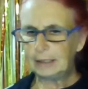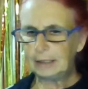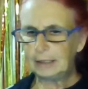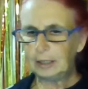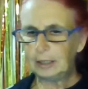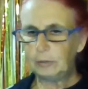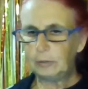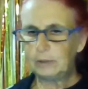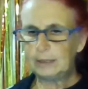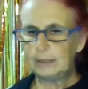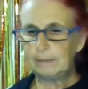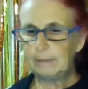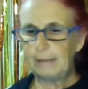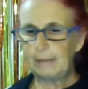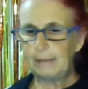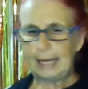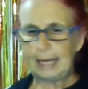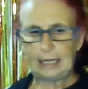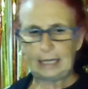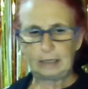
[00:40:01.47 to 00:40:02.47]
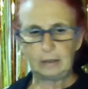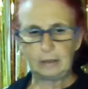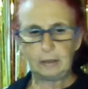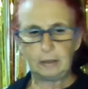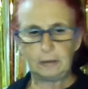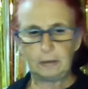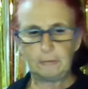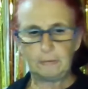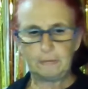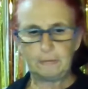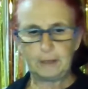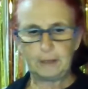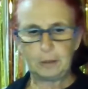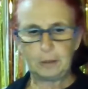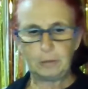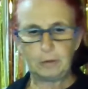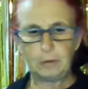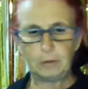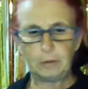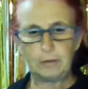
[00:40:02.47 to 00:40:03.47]
was a man who fell
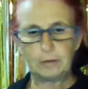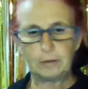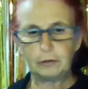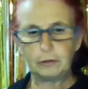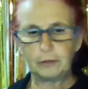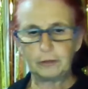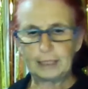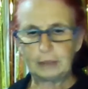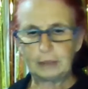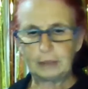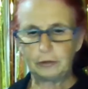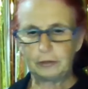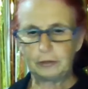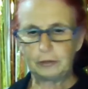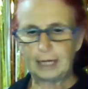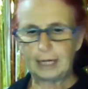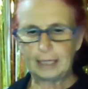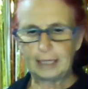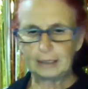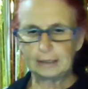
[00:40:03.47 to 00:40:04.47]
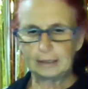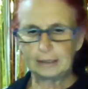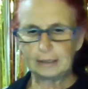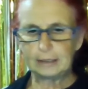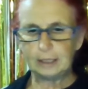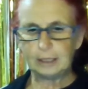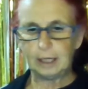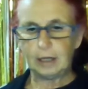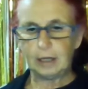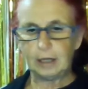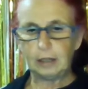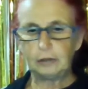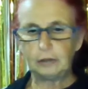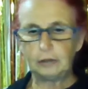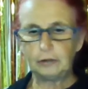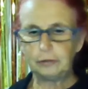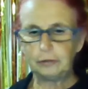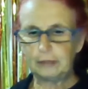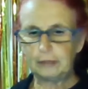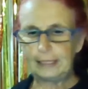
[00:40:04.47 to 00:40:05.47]
on the train tracks. A
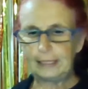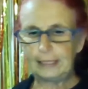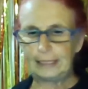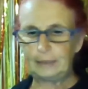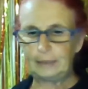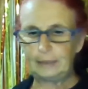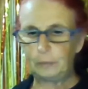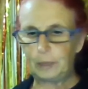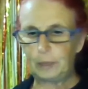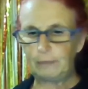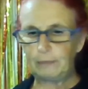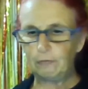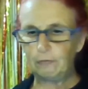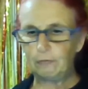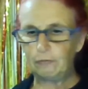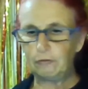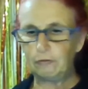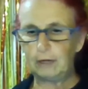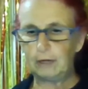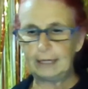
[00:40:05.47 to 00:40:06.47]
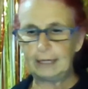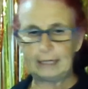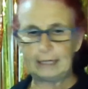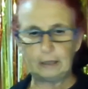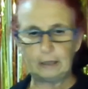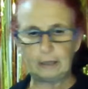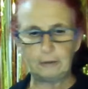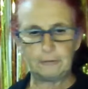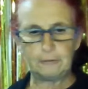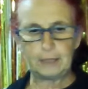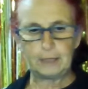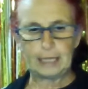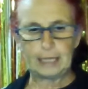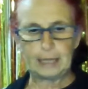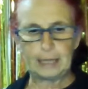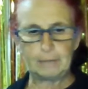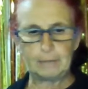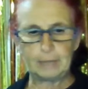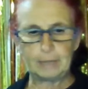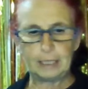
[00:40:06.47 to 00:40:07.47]
train went right over
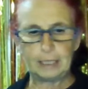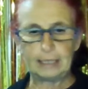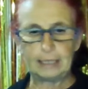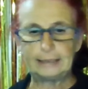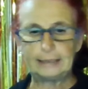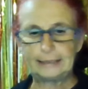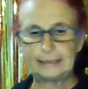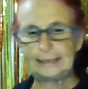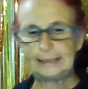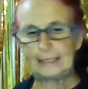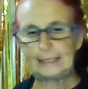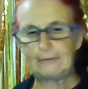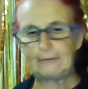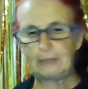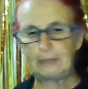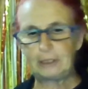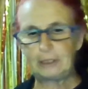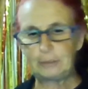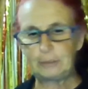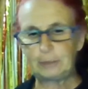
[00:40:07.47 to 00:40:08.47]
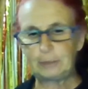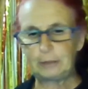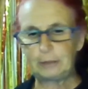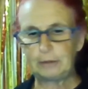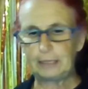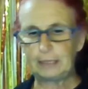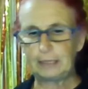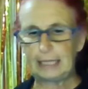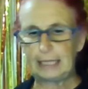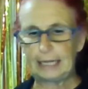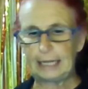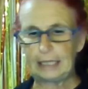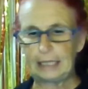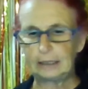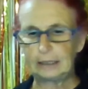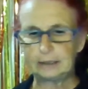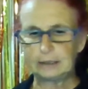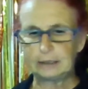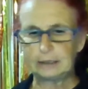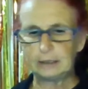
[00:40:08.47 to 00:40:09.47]
him and severed both
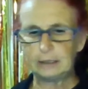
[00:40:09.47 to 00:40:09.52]
legs.